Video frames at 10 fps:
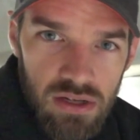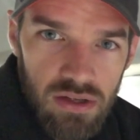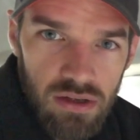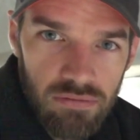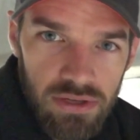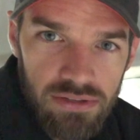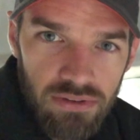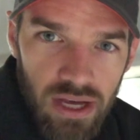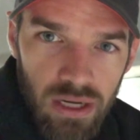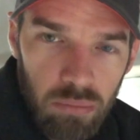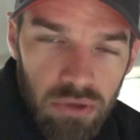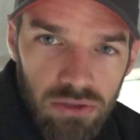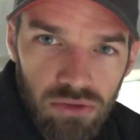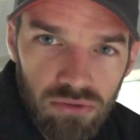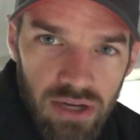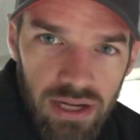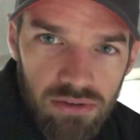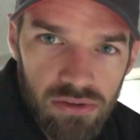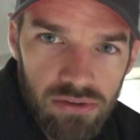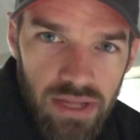If it's not up on those
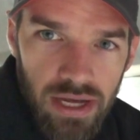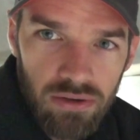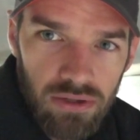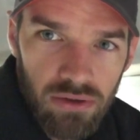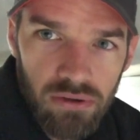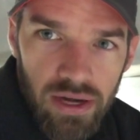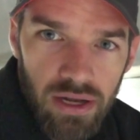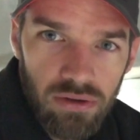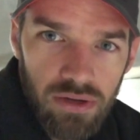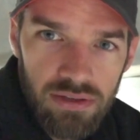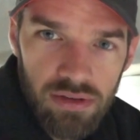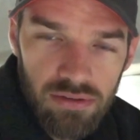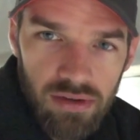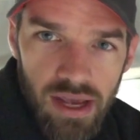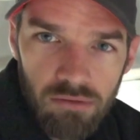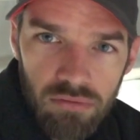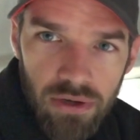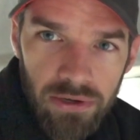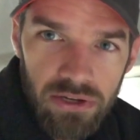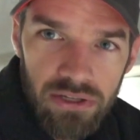risers, down on the ground, it doesn't have a
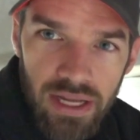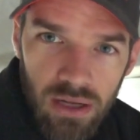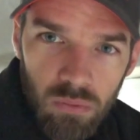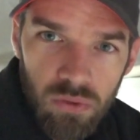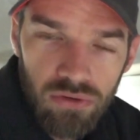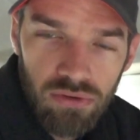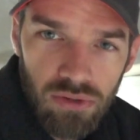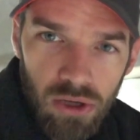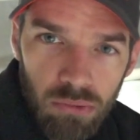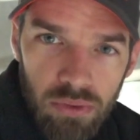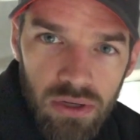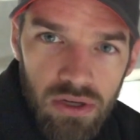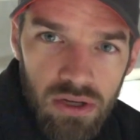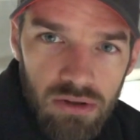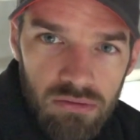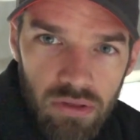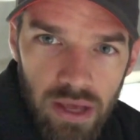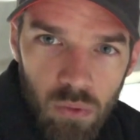very good downward slope for that